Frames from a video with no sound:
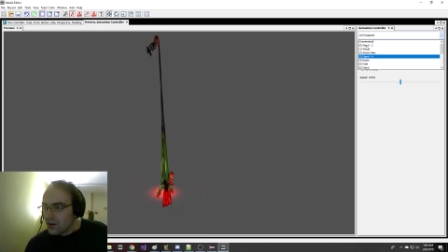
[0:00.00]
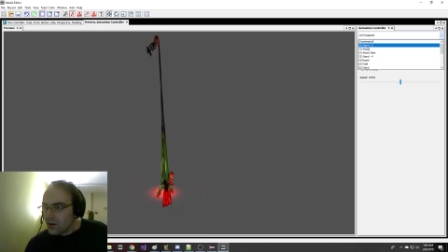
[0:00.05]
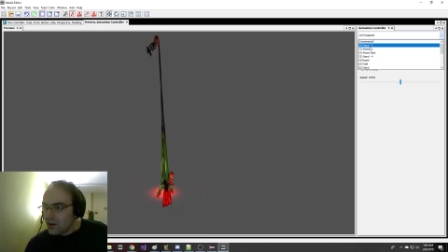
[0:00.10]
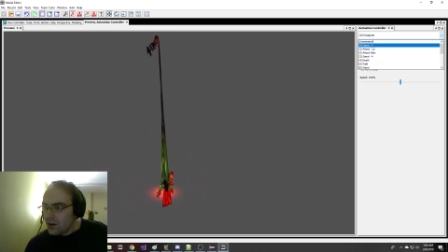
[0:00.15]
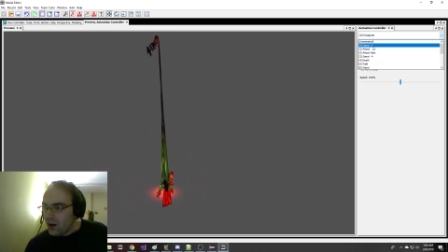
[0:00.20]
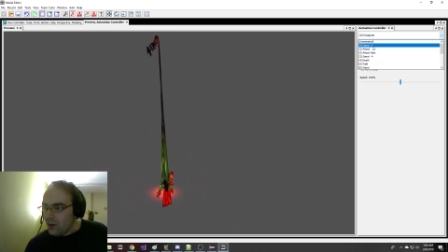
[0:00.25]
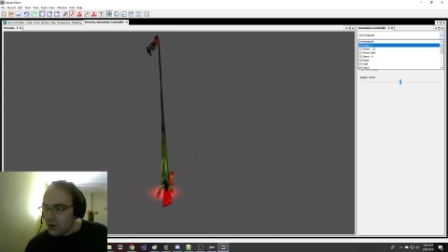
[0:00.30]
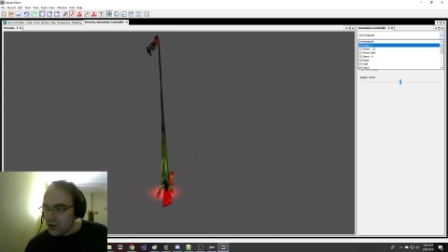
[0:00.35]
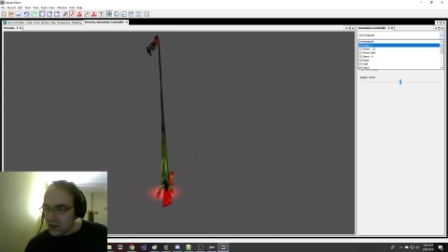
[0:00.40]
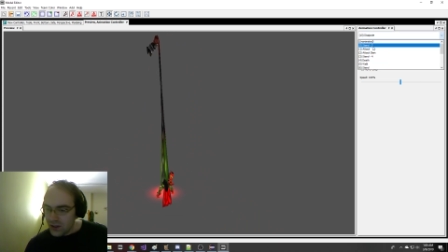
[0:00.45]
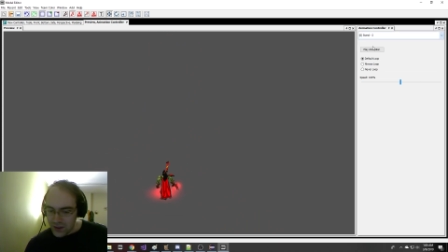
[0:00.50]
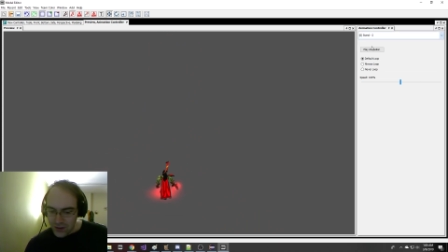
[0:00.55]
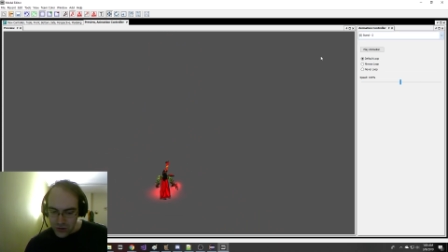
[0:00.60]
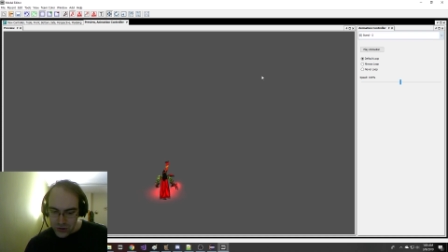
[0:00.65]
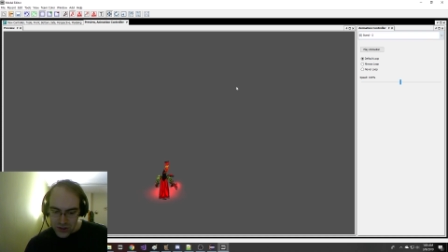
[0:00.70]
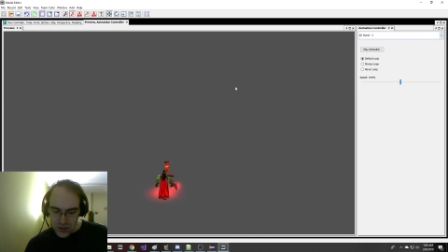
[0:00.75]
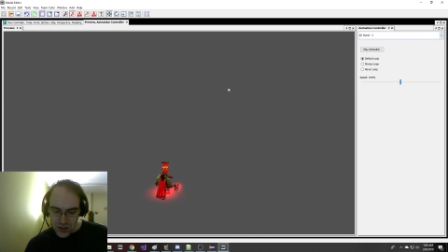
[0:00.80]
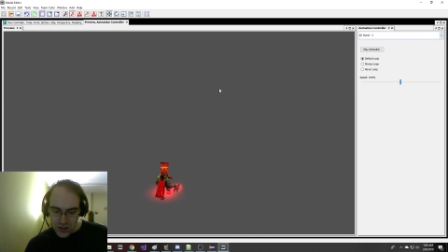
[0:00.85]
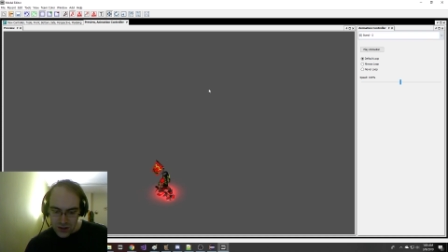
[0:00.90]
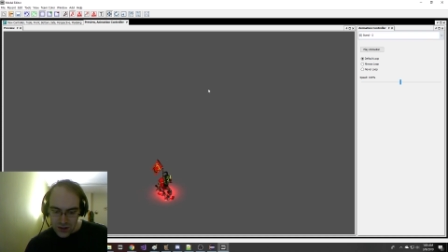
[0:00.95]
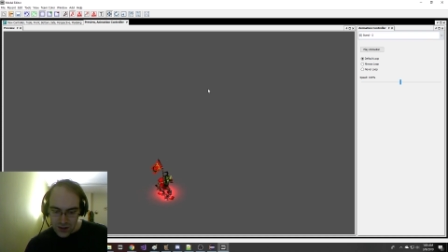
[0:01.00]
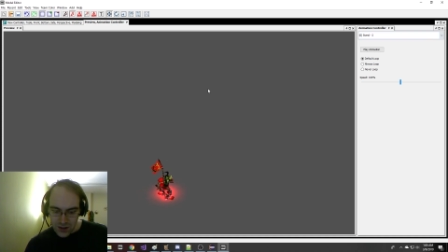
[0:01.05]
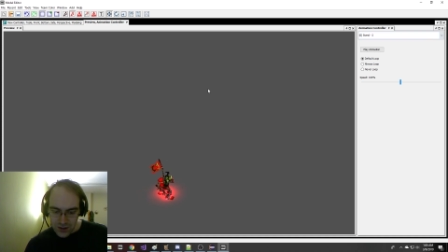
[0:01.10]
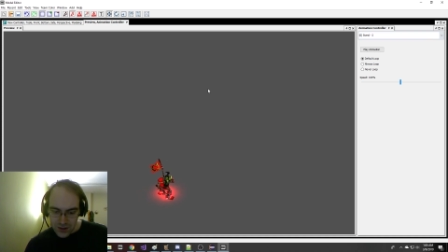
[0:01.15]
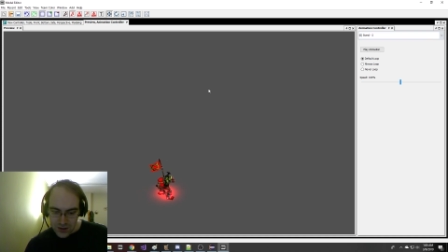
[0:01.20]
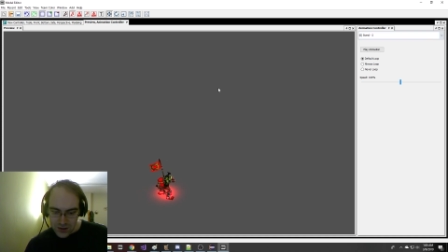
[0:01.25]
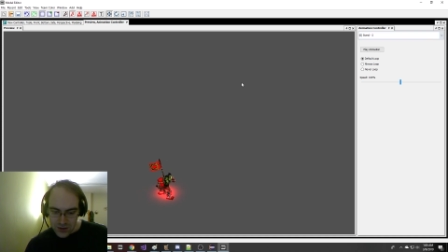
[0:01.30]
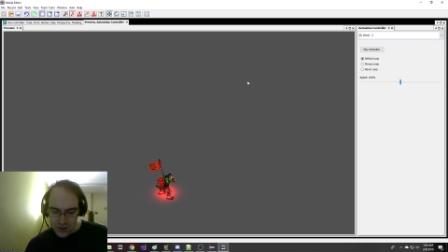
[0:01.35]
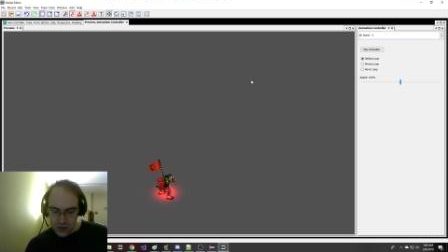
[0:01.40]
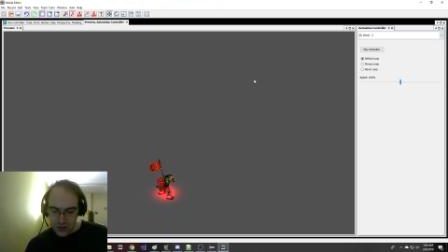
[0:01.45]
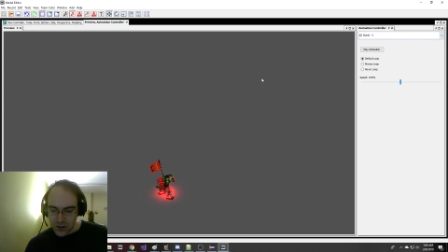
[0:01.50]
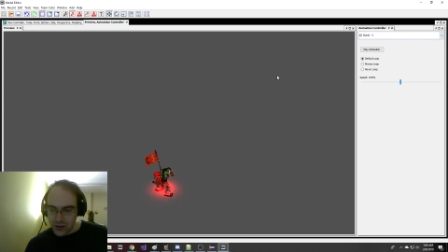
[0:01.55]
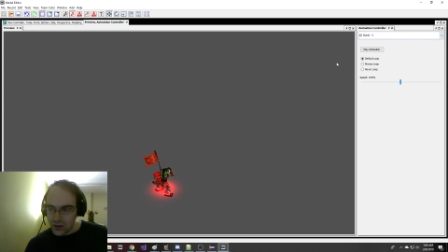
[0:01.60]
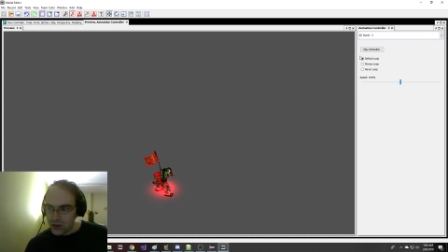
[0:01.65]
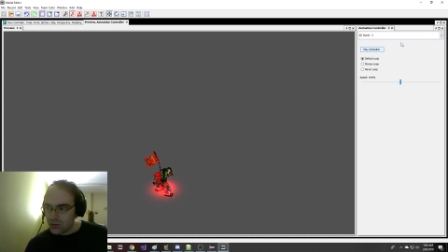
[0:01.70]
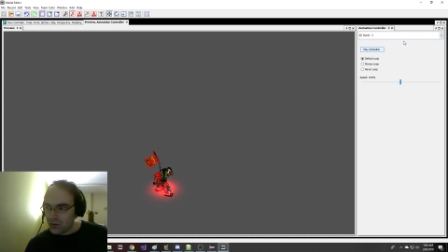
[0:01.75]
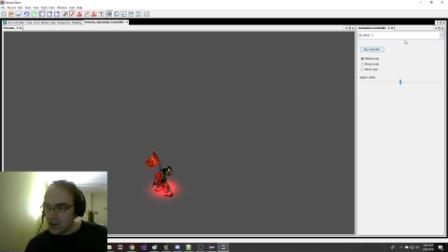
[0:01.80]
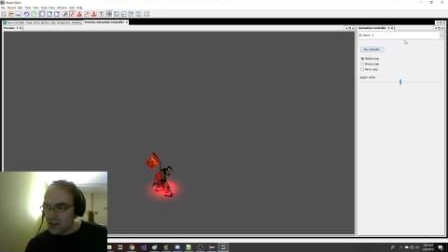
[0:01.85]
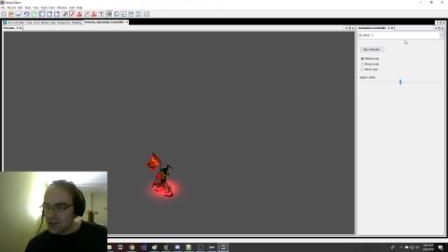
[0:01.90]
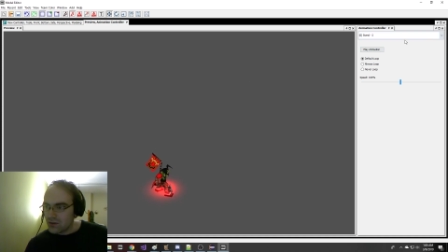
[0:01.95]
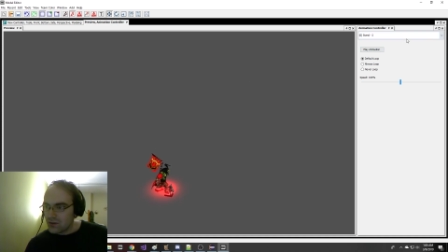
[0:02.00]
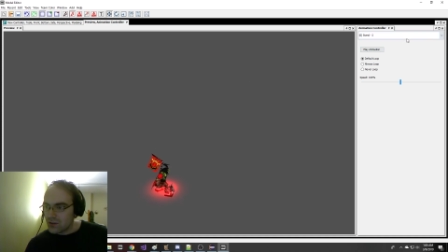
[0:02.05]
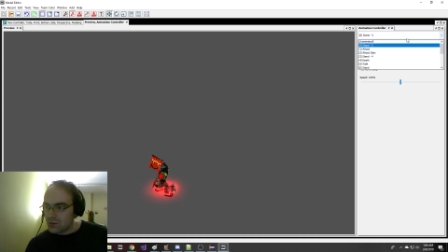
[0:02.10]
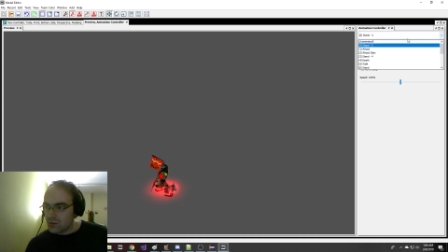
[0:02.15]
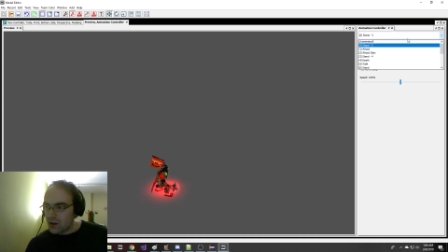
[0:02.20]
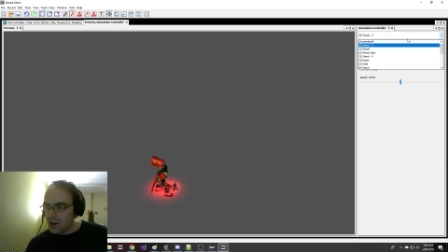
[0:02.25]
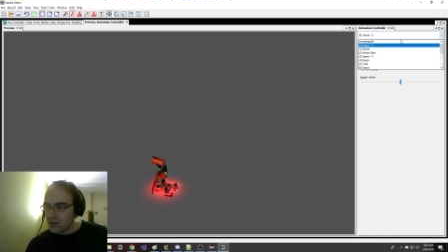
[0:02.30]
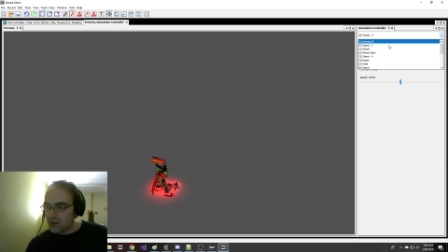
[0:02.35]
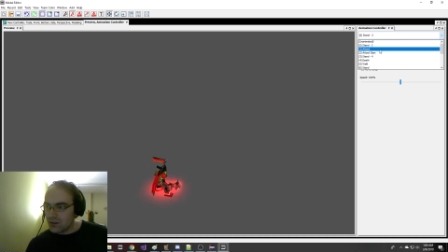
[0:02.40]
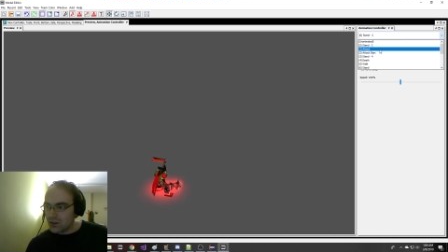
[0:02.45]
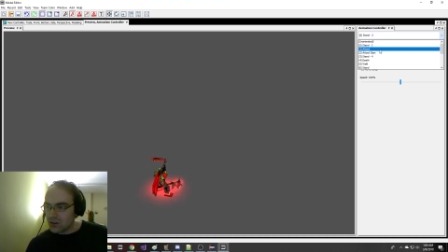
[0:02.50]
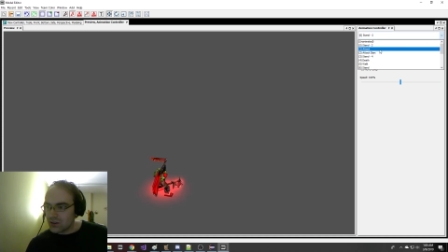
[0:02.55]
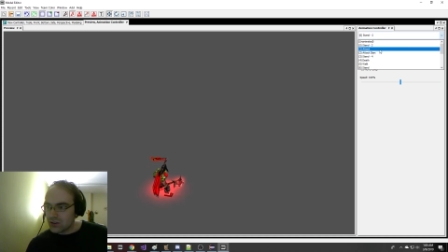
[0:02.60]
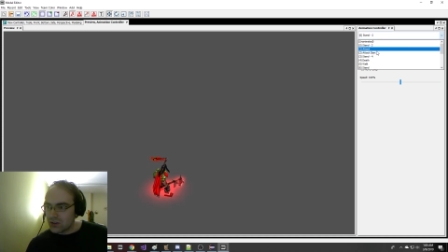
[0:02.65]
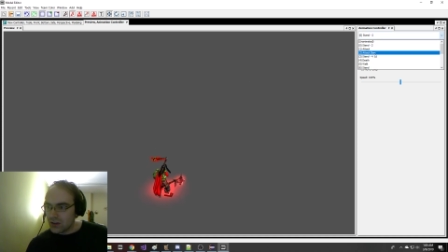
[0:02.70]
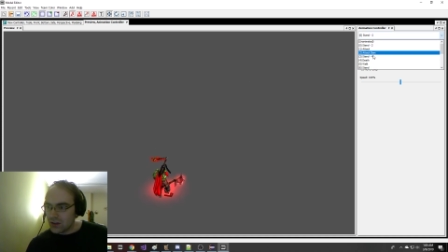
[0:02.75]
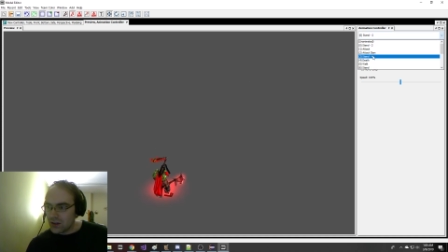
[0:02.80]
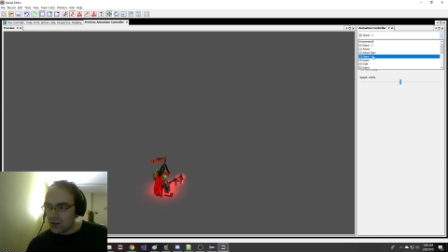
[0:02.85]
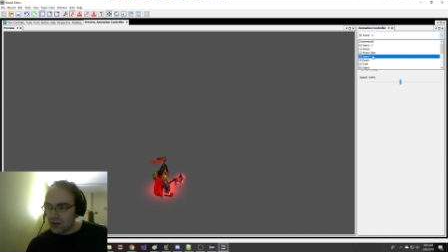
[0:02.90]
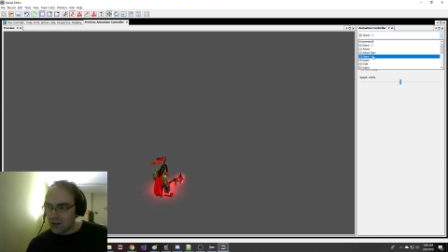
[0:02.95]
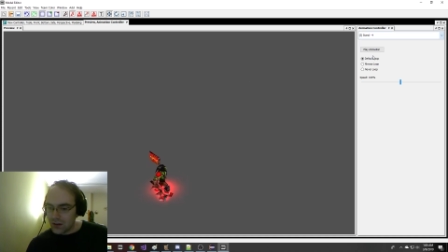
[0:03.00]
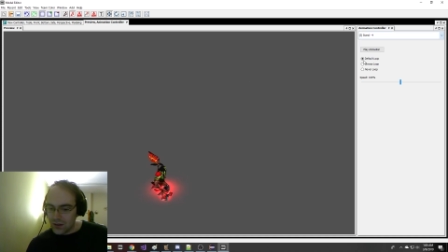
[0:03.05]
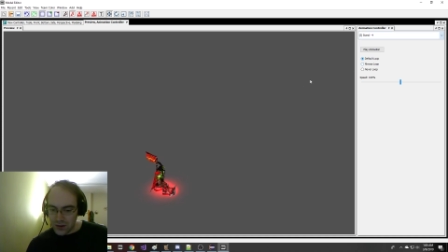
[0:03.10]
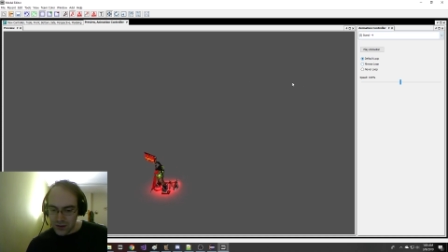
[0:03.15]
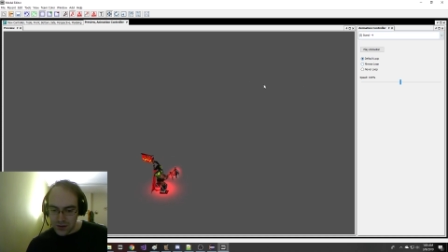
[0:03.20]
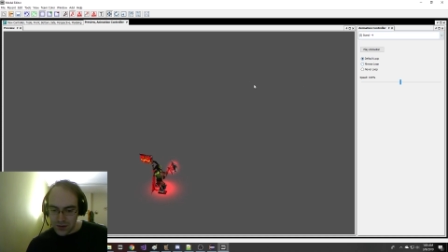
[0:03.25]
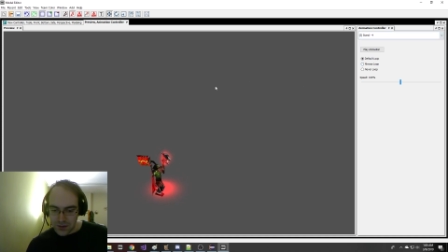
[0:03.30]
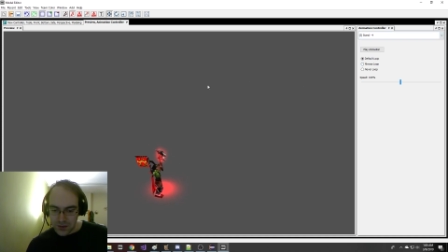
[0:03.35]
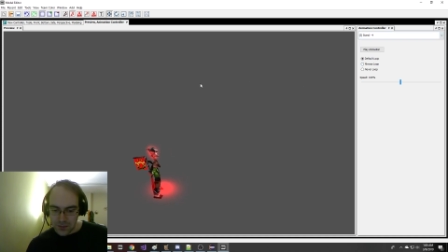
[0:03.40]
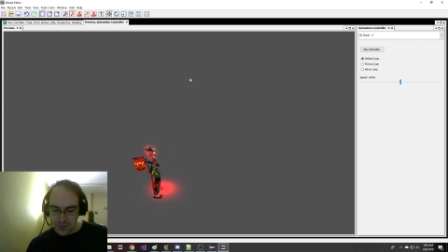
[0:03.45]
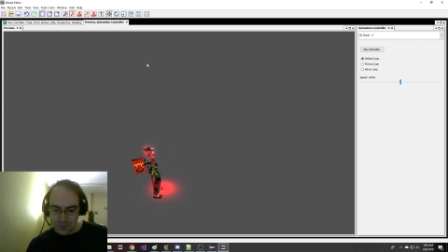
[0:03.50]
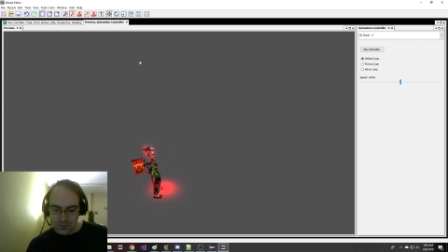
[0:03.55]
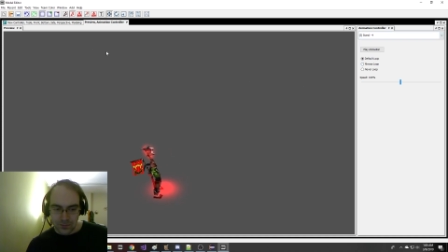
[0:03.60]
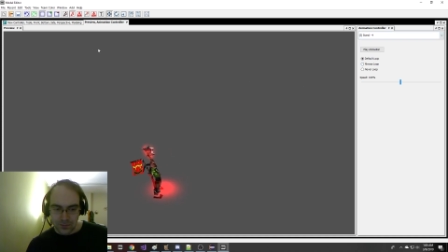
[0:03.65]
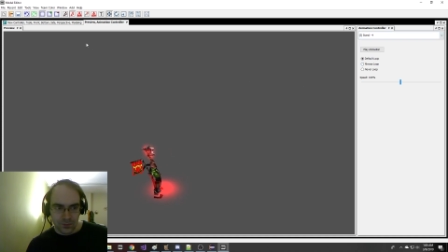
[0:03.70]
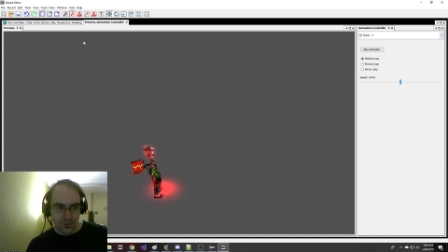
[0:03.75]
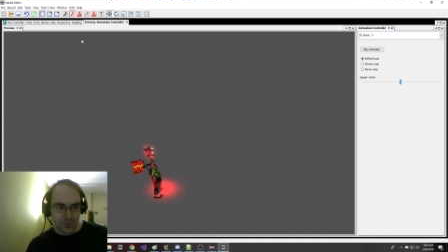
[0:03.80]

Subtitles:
I'm really interested in that, considering that the rest of his model looks good. If